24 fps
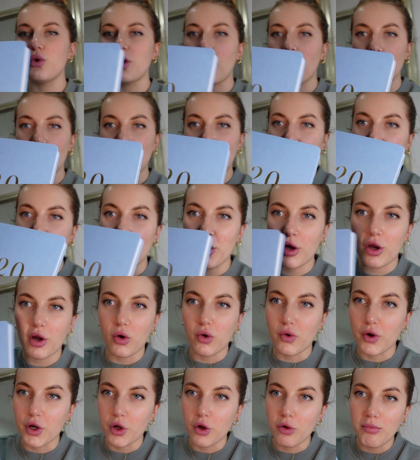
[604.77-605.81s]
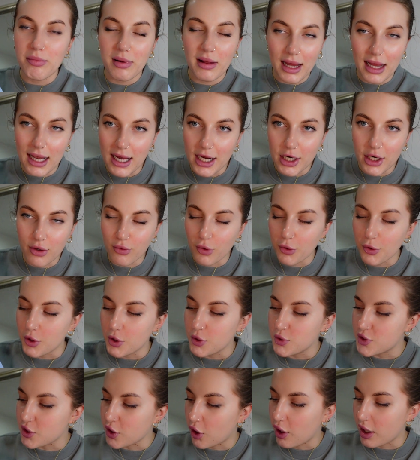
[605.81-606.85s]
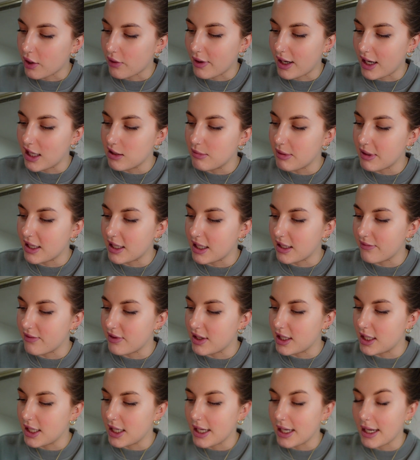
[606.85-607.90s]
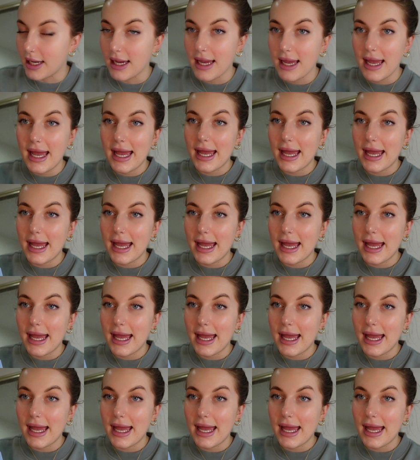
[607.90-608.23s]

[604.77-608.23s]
notebook or a new planner or a new diary at the beginning of the year